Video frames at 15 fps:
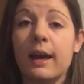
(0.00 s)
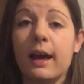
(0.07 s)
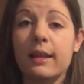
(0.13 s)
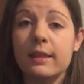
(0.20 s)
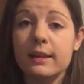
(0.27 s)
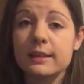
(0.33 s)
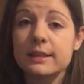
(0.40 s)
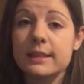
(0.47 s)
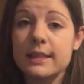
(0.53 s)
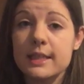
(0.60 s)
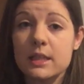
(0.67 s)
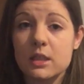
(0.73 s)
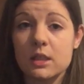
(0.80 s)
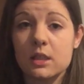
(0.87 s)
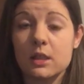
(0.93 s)
And this
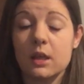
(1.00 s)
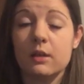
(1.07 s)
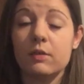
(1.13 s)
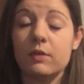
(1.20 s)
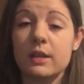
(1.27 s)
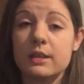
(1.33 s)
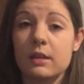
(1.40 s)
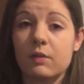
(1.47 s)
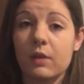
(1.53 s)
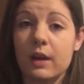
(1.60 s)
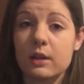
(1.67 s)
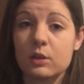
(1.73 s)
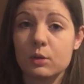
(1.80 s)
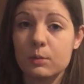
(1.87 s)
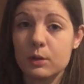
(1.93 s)
need to surface
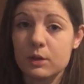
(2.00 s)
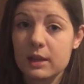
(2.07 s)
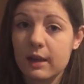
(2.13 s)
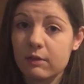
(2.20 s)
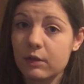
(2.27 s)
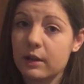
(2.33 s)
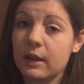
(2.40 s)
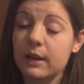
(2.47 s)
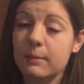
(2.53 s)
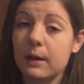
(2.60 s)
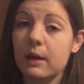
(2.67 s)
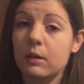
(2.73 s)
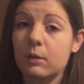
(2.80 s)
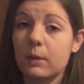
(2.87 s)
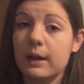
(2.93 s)
affects almost everything
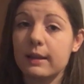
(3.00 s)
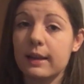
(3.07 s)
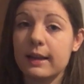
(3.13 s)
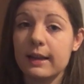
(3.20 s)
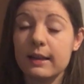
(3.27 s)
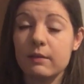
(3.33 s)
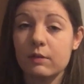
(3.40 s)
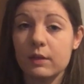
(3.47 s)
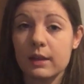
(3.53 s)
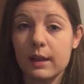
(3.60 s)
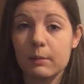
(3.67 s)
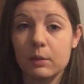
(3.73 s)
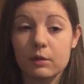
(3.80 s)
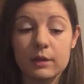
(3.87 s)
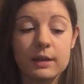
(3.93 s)
about the way they live in
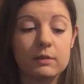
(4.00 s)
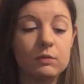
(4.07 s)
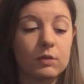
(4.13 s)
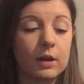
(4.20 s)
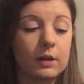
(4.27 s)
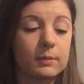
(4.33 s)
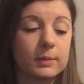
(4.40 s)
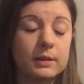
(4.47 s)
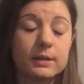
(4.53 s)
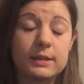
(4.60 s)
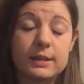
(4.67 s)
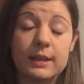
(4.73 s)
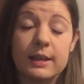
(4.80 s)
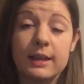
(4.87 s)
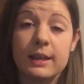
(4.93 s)
their marine environment.
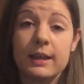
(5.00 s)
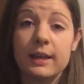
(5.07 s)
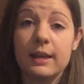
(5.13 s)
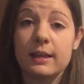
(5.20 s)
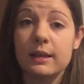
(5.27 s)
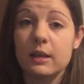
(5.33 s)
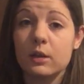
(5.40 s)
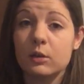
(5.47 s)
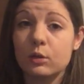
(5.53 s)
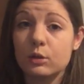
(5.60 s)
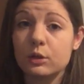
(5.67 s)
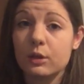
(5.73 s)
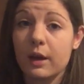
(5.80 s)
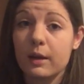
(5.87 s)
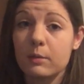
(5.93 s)
And it can
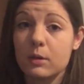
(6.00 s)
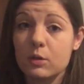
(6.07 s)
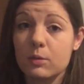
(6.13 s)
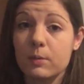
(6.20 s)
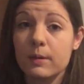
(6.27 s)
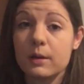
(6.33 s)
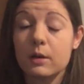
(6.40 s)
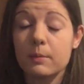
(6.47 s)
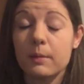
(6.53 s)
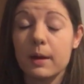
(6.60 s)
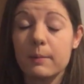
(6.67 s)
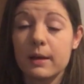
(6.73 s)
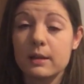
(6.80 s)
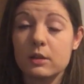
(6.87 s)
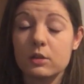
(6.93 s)
also help you to become
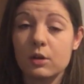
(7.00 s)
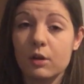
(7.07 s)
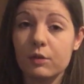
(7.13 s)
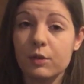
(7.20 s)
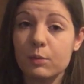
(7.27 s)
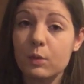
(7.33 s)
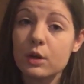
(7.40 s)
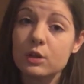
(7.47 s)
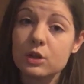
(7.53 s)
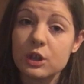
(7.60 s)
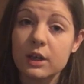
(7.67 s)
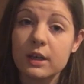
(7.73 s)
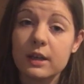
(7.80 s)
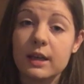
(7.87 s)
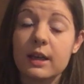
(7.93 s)
a better dolphin watcher.
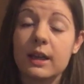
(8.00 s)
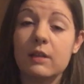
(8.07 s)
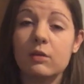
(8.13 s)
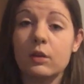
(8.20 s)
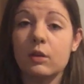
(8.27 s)
If